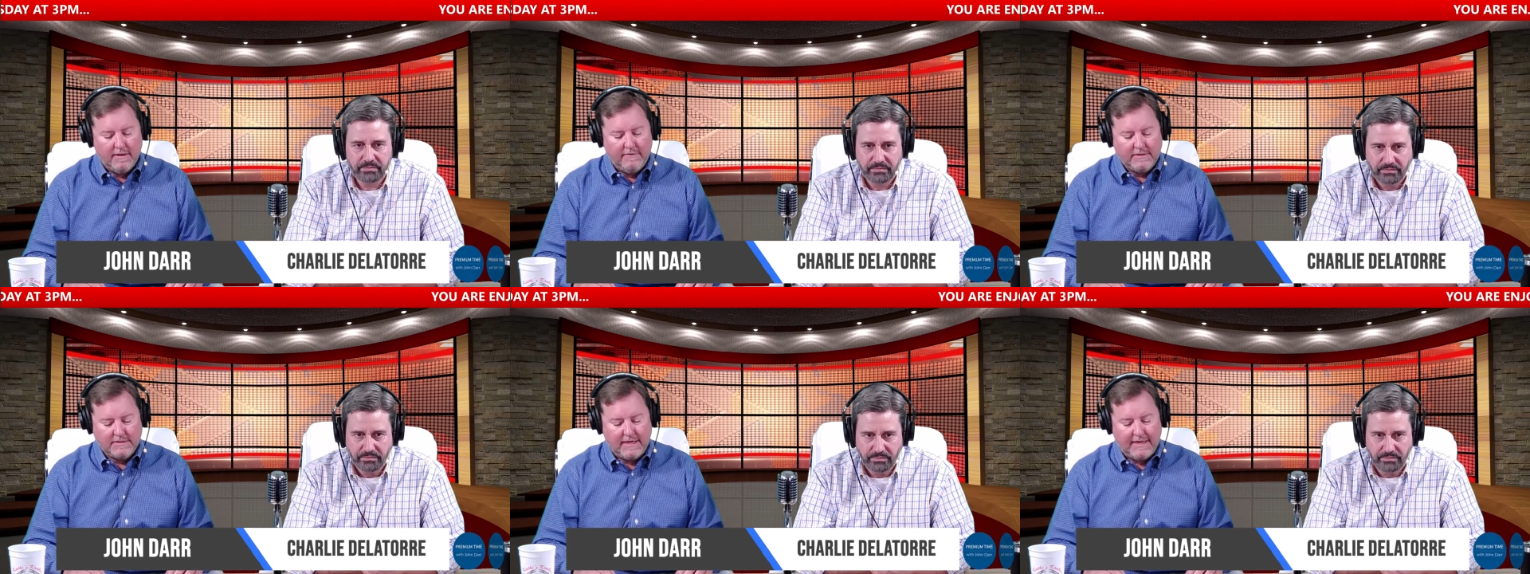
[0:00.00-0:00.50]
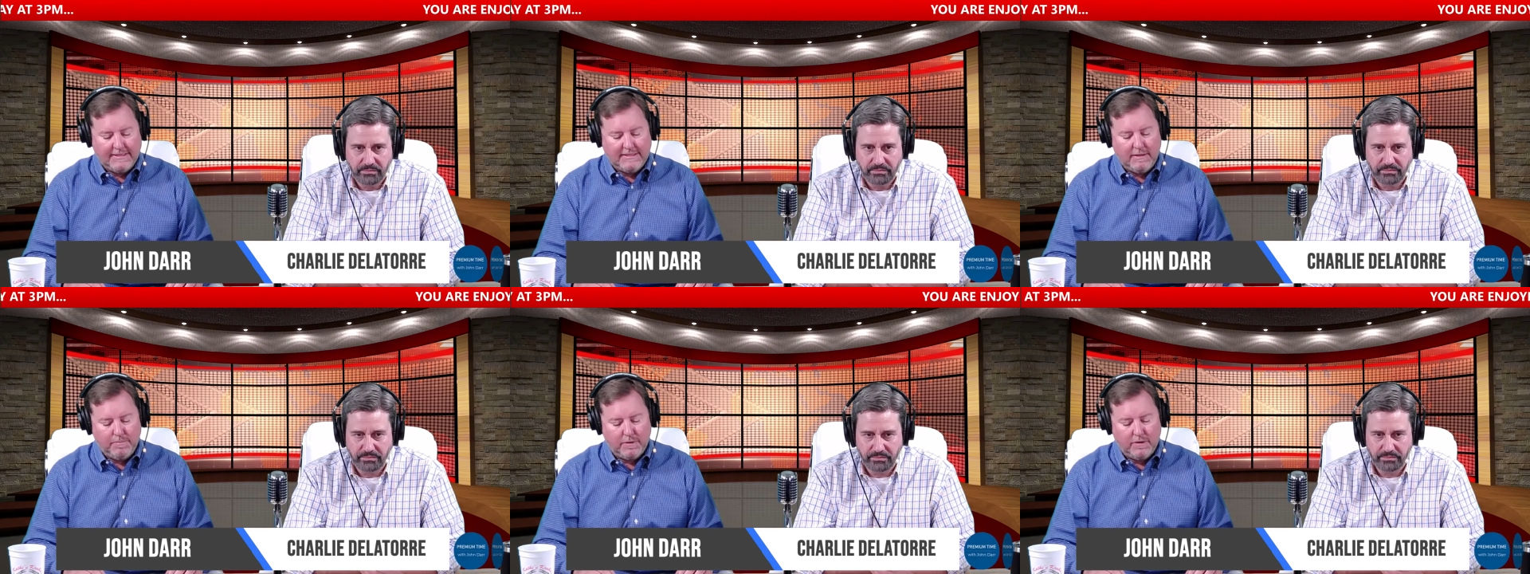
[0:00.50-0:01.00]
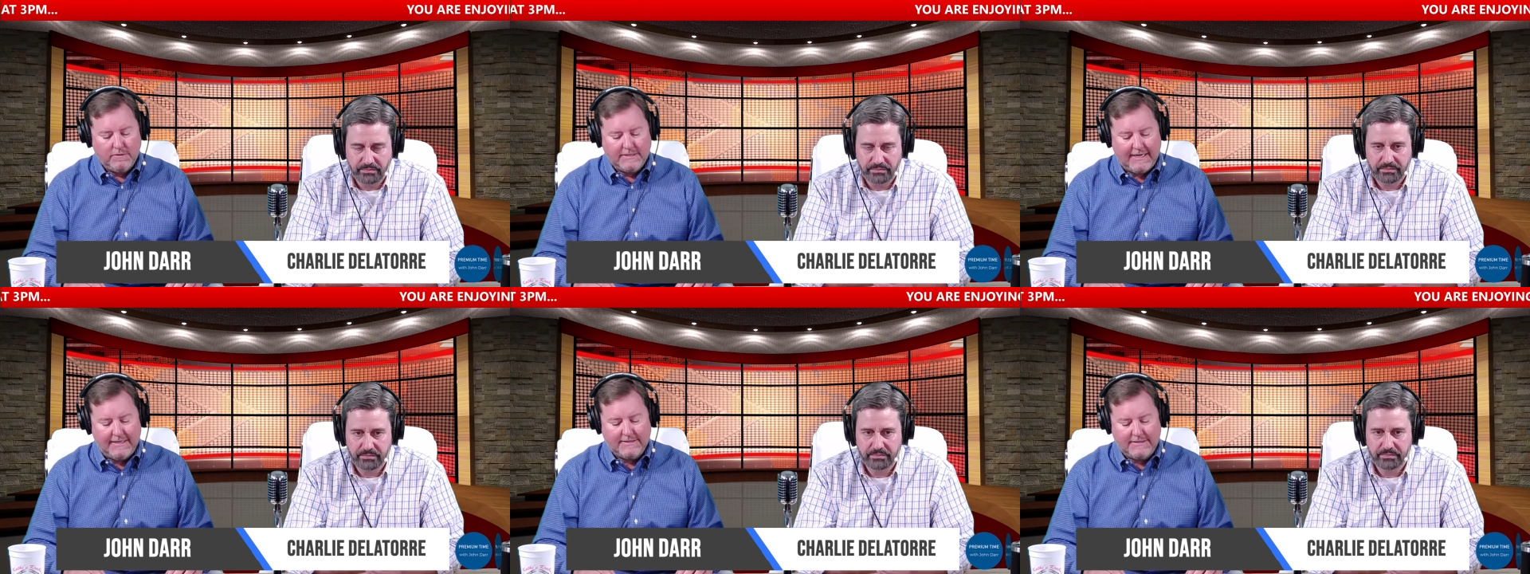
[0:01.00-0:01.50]
Speaker 1: Visit I T pro
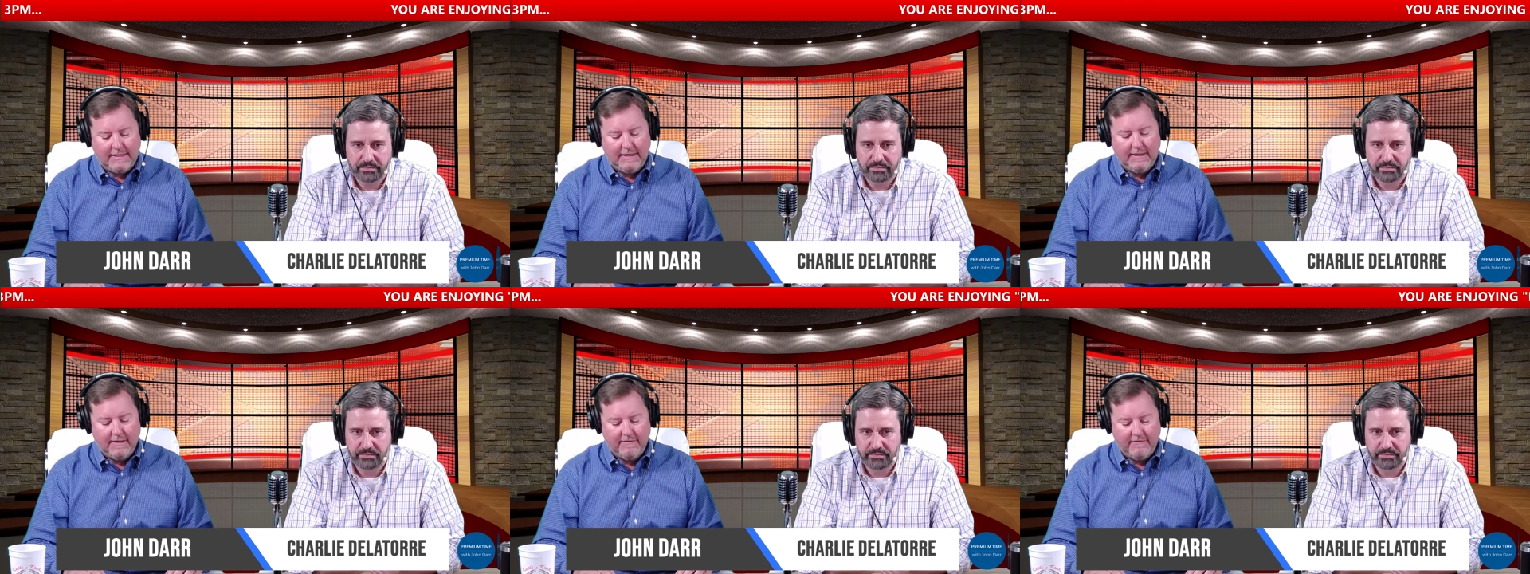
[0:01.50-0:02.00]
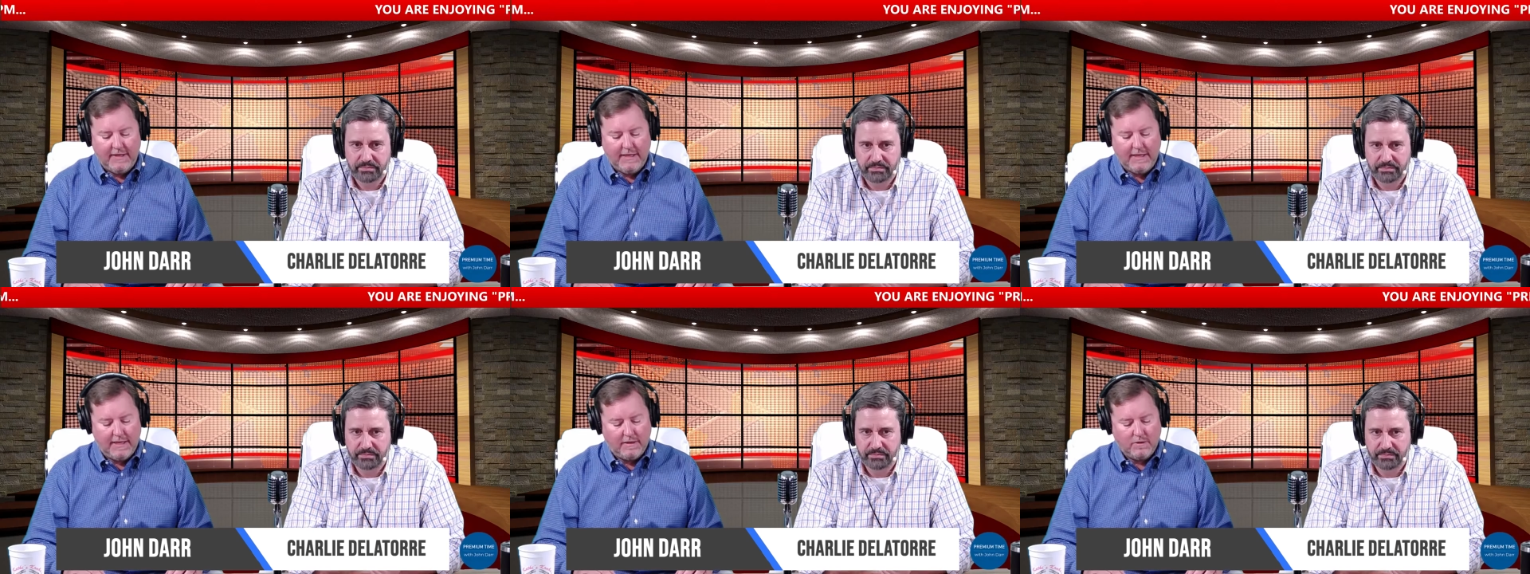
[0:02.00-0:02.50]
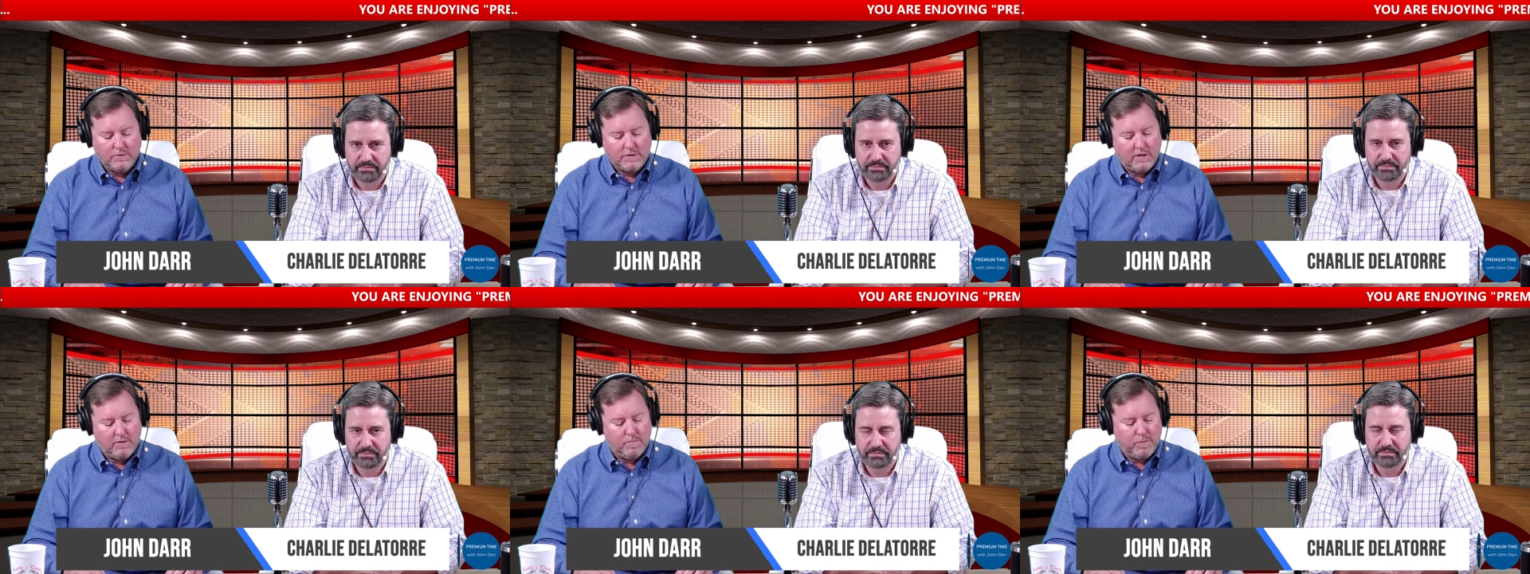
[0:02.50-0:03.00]
dot T V and use
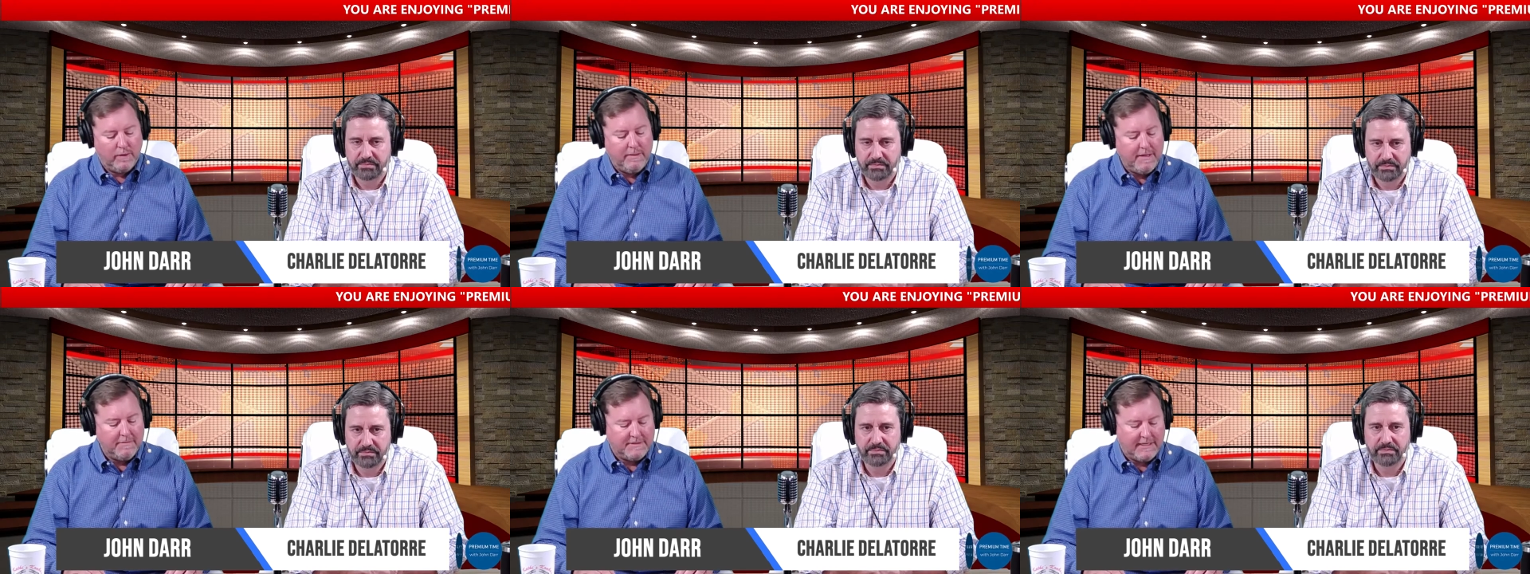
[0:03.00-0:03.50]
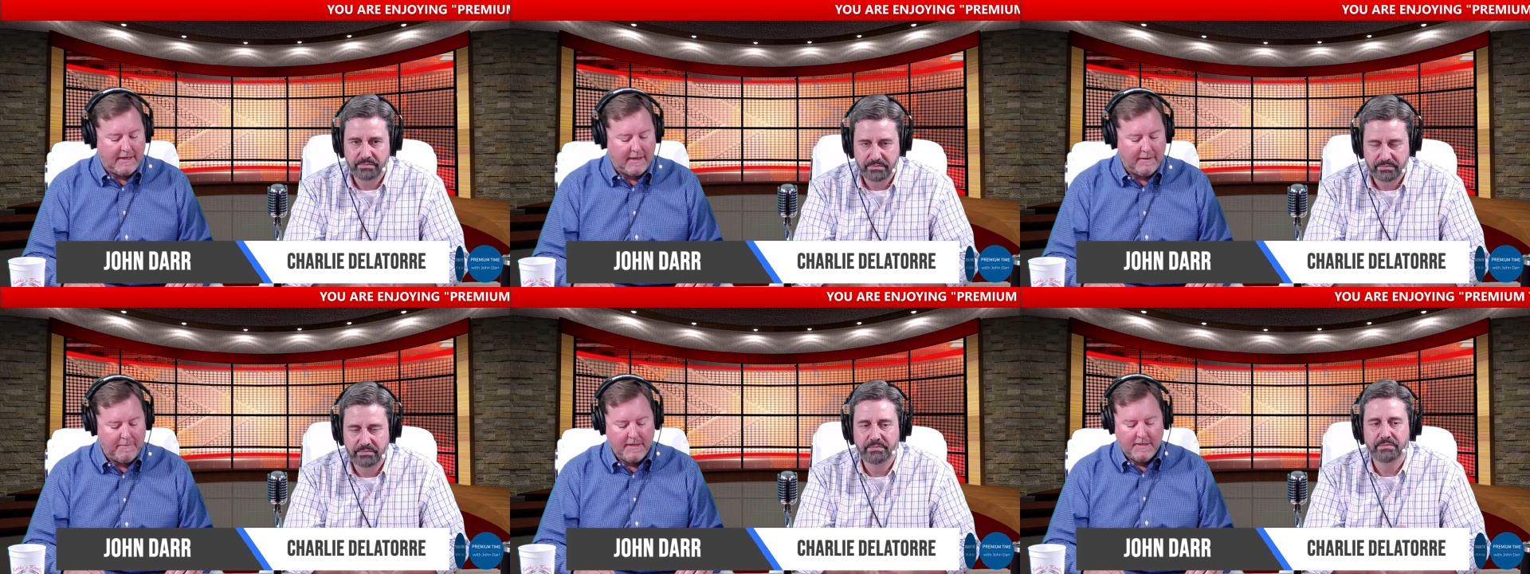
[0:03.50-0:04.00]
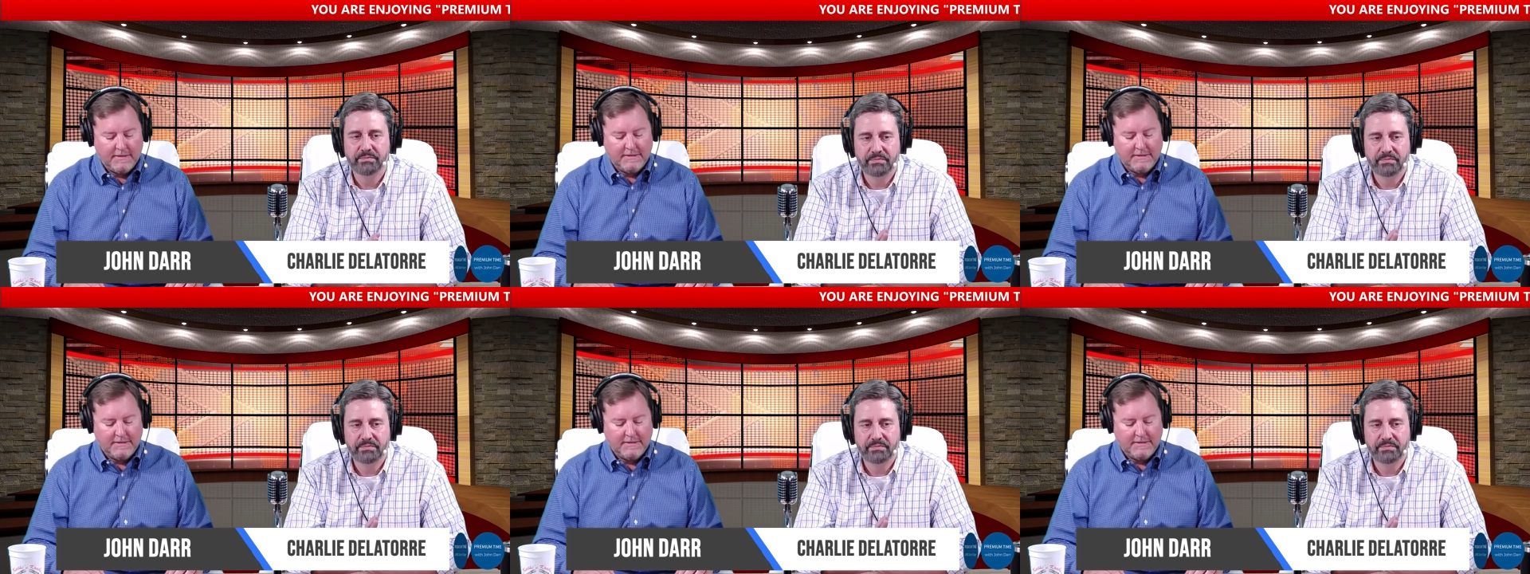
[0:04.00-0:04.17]
code PREMIUMTIME